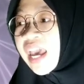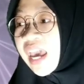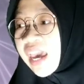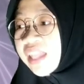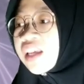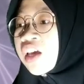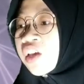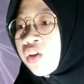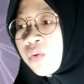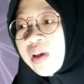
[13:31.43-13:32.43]
and
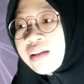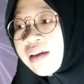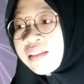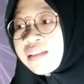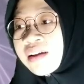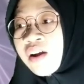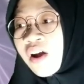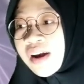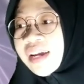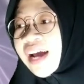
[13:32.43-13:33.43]
you will get the
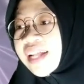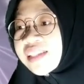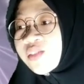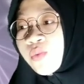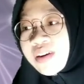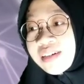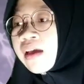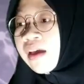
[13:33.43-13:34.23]
correct answer.